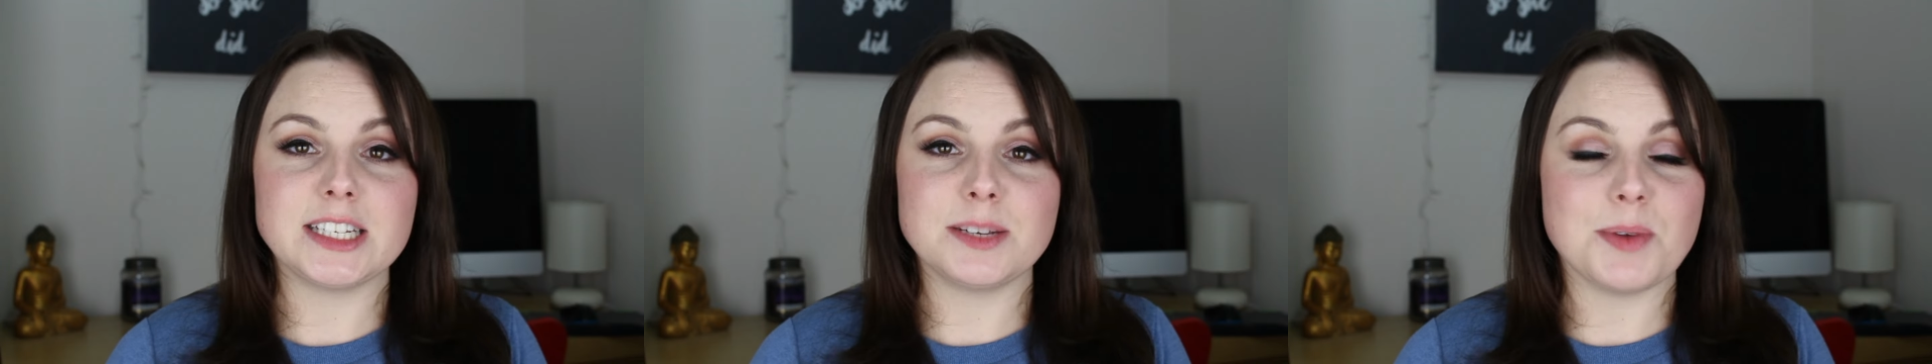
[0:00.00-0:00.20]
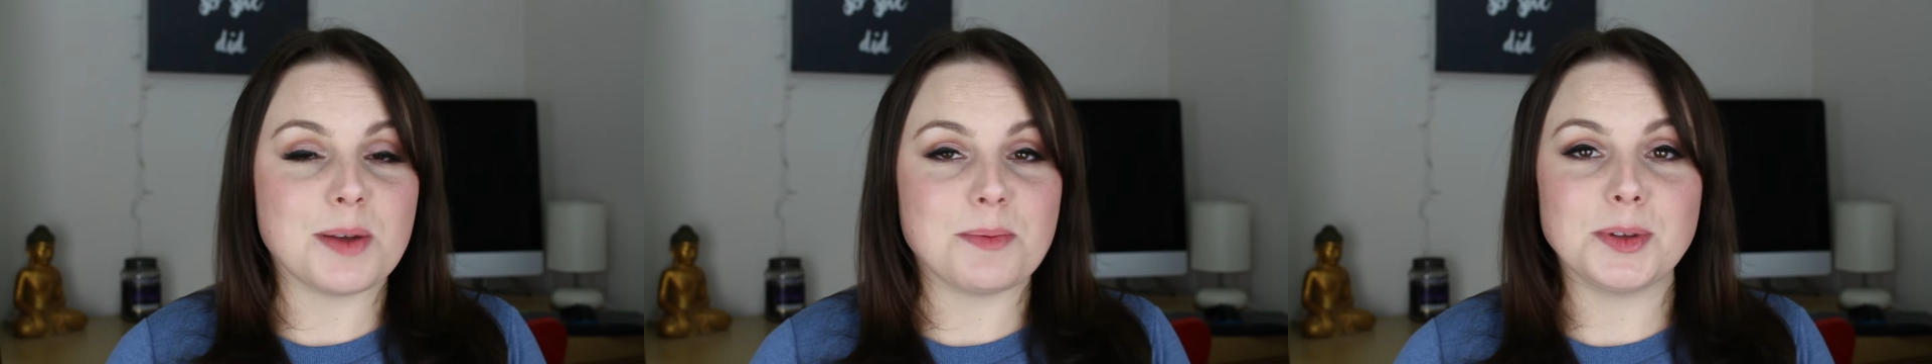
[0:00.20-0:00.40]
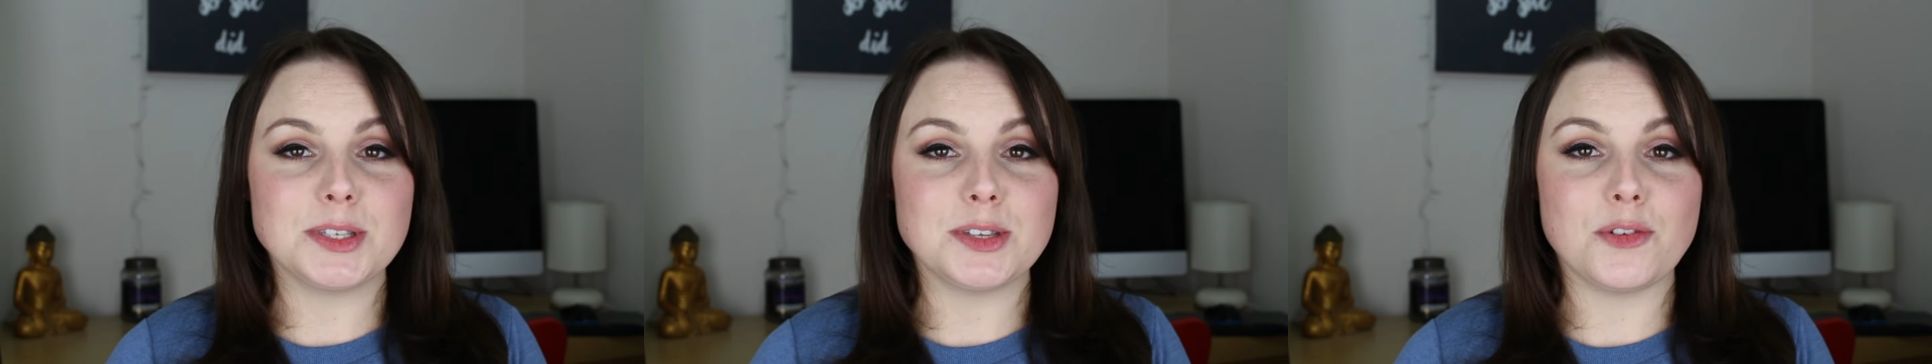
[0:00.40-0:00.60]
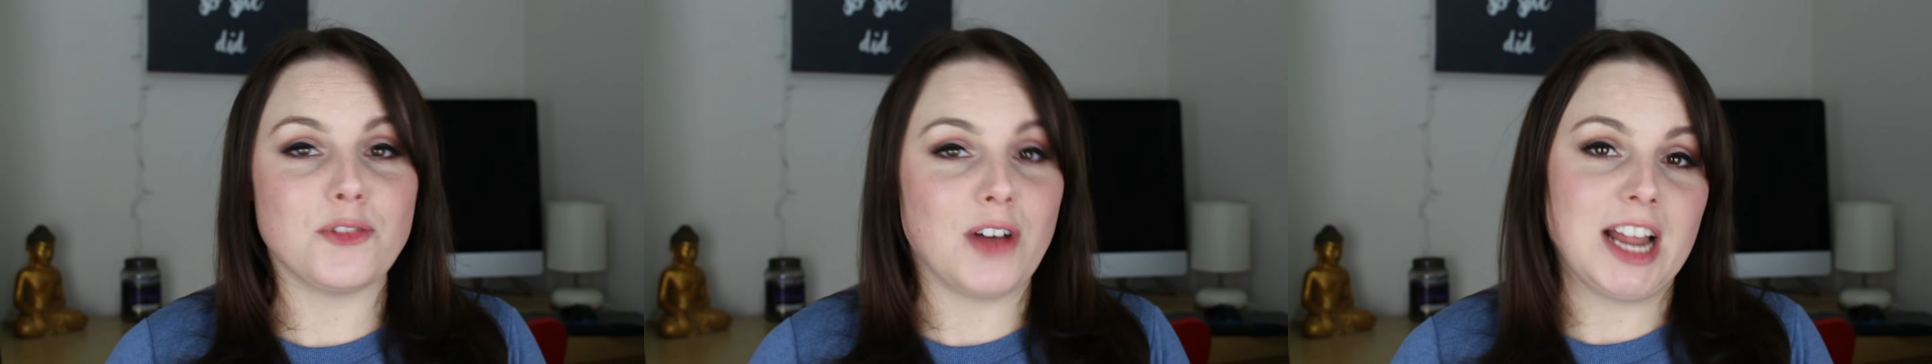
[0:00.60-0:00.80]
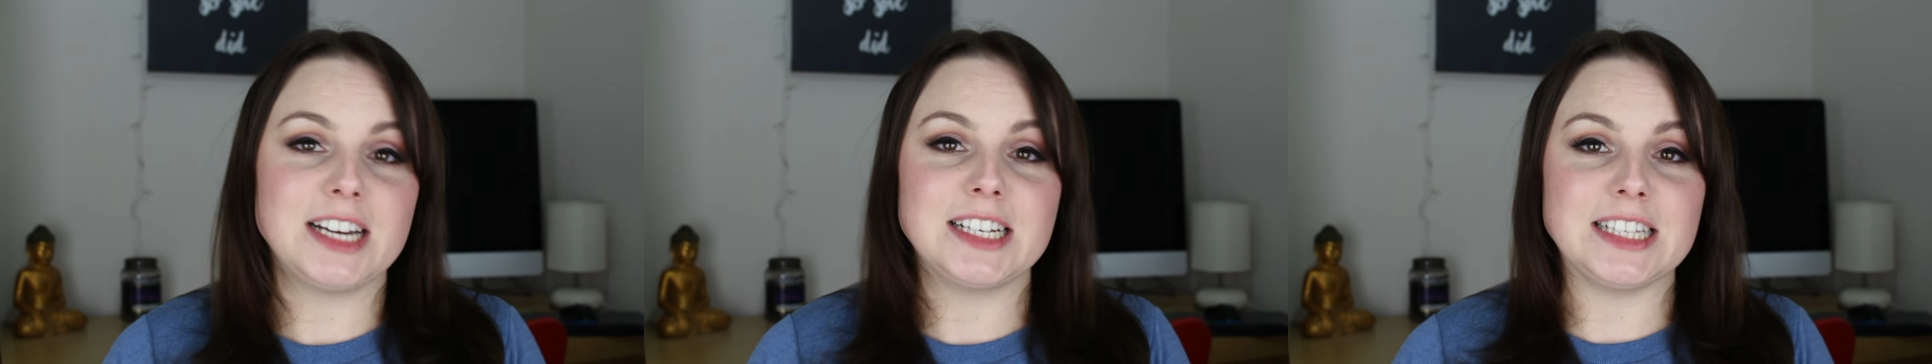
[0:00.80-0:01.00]
to be able to
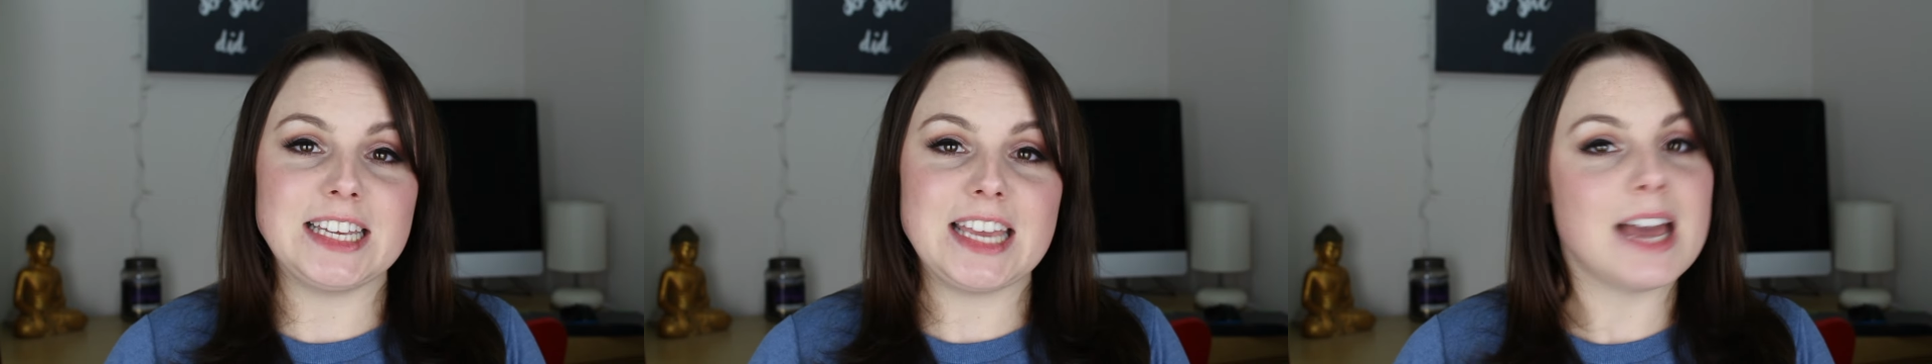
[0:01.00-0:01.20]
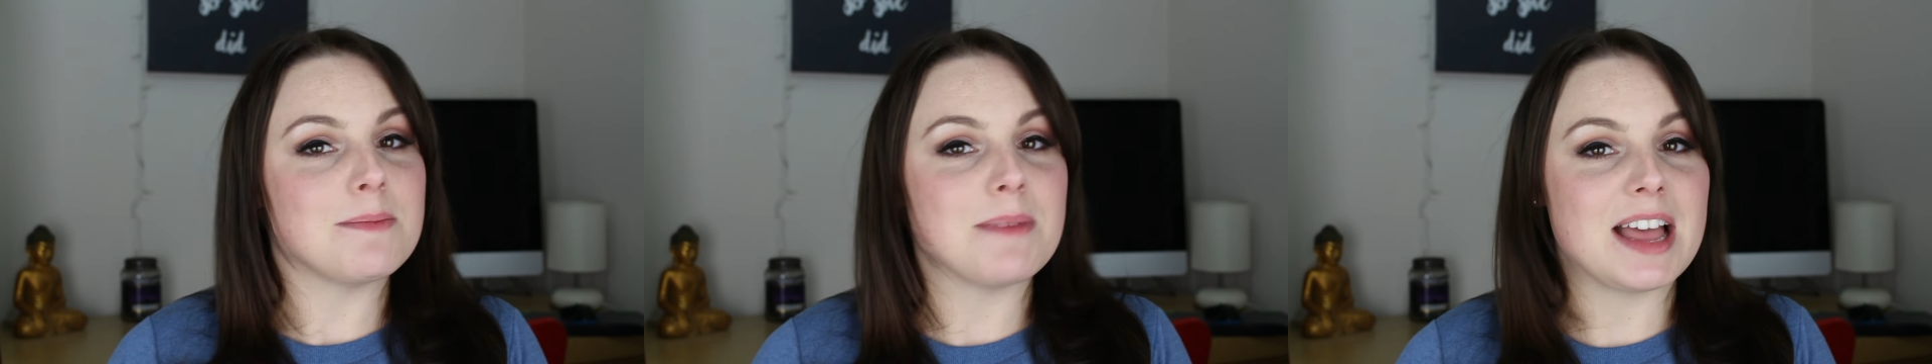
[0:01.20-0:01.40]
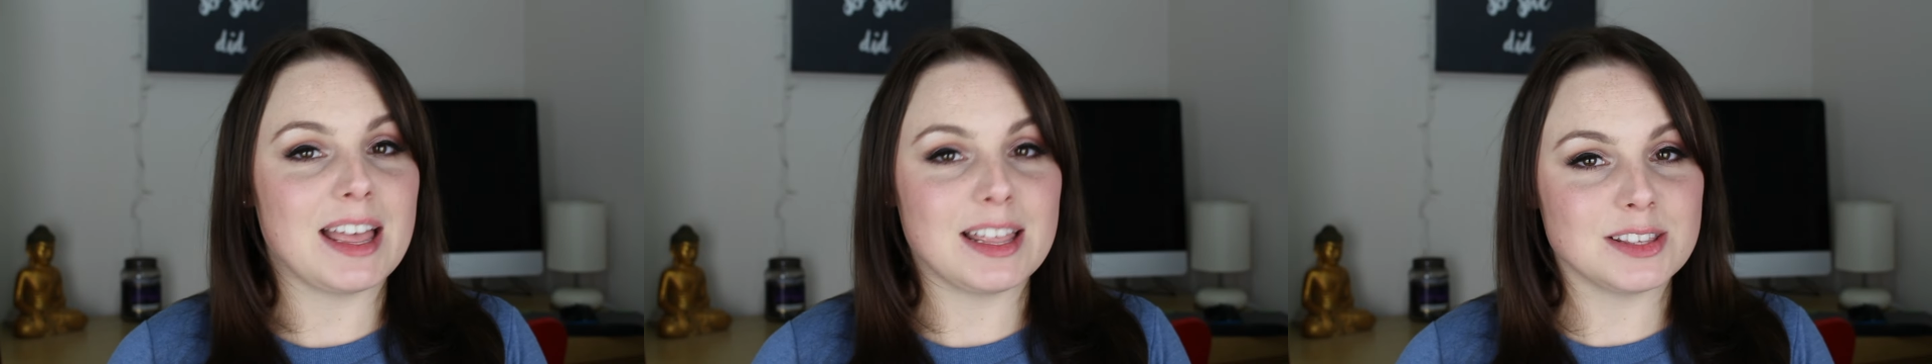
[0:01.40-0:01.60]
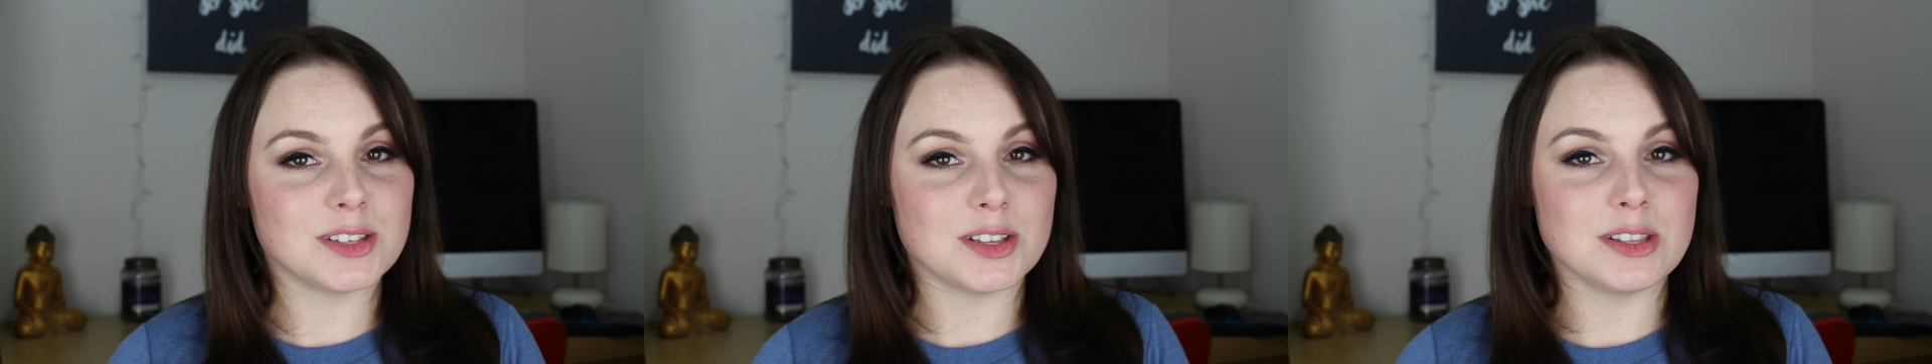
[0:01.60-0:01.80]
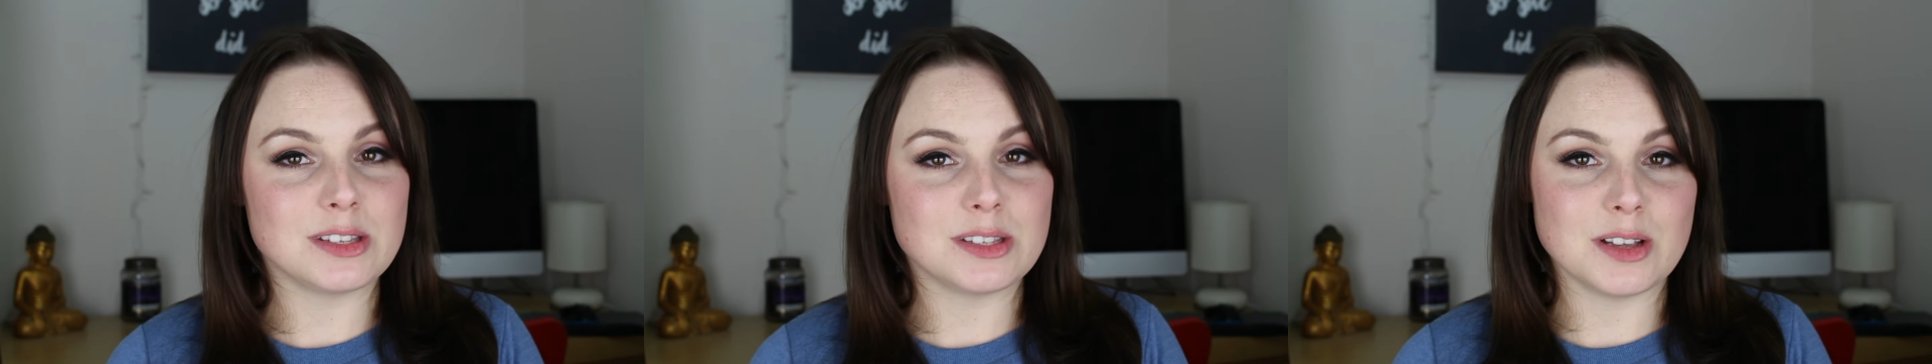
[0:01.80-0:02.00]
finally get my hands
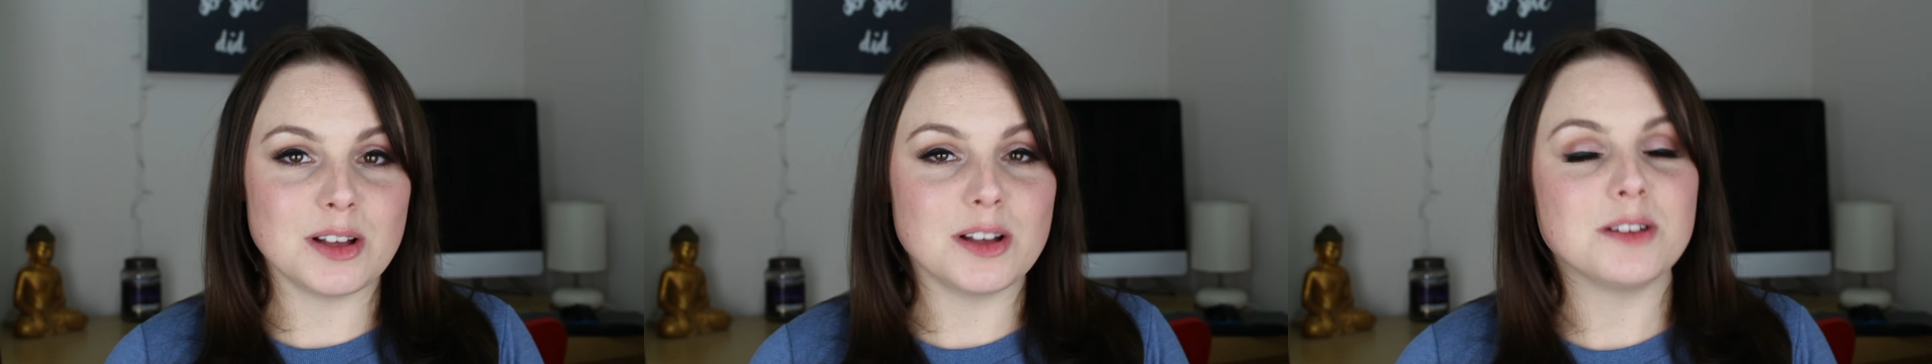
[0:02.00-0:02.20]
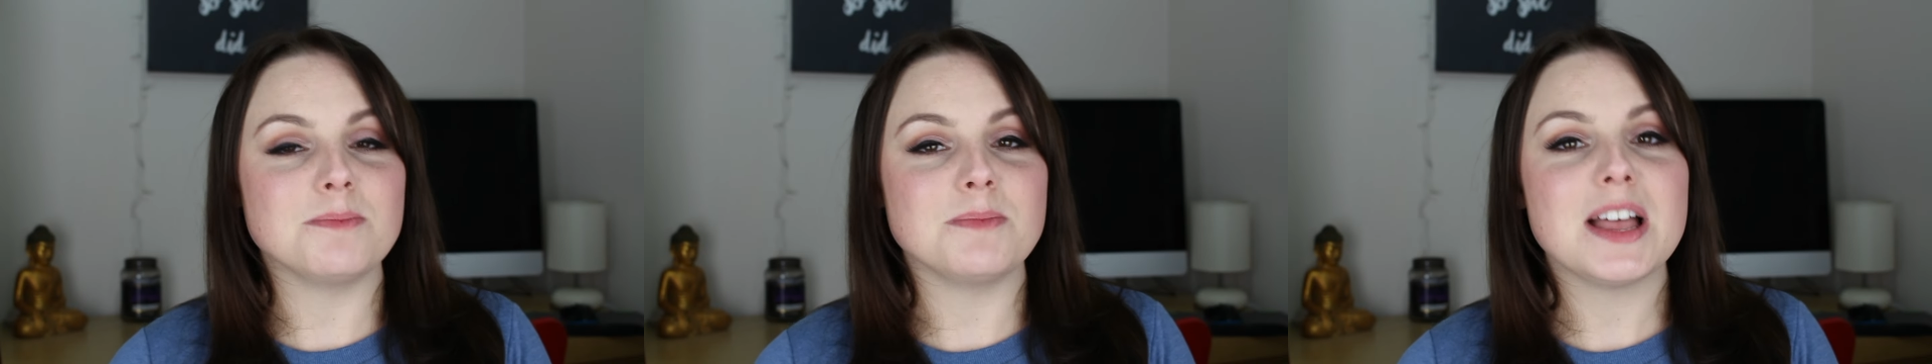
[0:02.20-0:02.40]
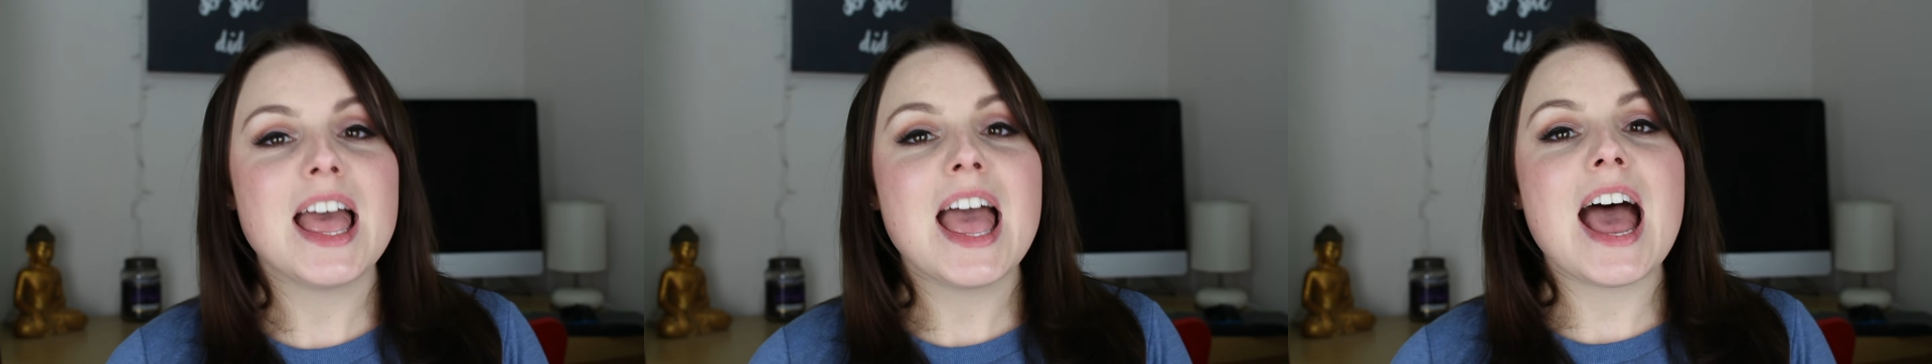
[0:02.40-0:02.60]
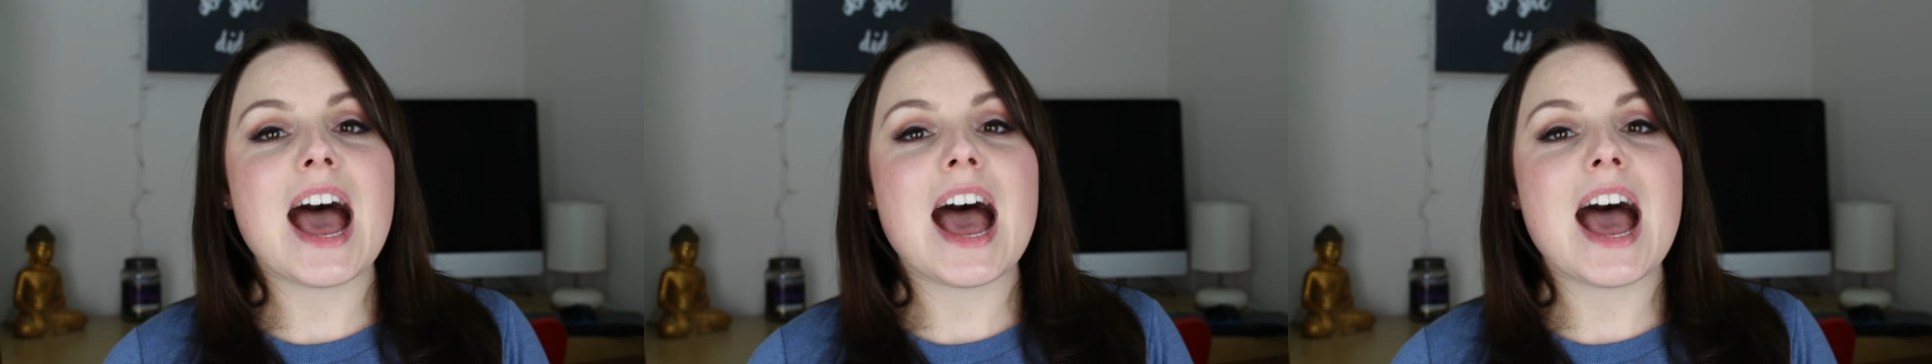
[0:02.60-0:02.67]
on some.